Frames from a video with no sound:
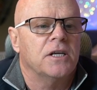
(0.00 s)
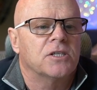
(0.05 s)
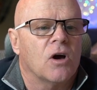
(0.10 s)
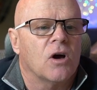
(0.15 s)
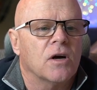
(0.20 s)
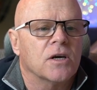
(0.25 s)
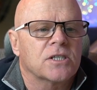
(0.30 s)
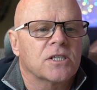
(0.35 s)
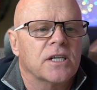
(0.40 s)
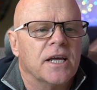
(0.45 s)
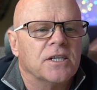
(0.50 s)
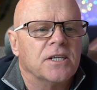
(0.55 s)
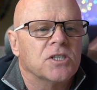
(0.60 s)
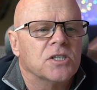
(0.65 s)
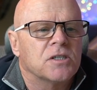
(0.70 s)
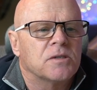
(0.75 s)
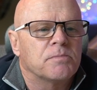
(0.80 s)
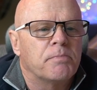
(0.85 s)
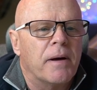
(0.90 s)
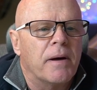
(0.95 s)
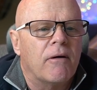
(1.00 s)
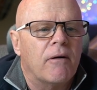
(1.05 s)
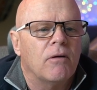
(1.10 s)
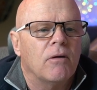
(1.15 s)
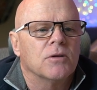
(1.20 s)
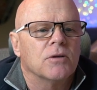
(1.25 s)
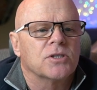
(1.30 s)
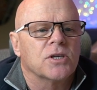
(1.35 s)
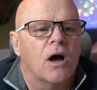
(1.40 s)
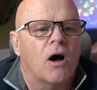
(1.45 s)
Zeiss lenses
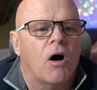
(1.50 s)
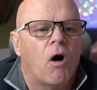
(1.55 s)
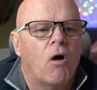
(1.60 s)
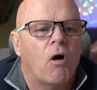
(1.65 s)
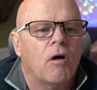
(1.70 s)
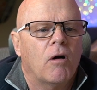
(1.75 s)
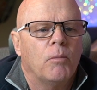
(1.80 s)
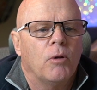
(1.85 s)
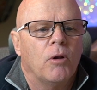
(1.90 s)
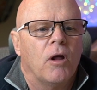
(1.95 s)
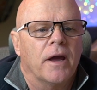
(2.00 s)
barrels are horrible.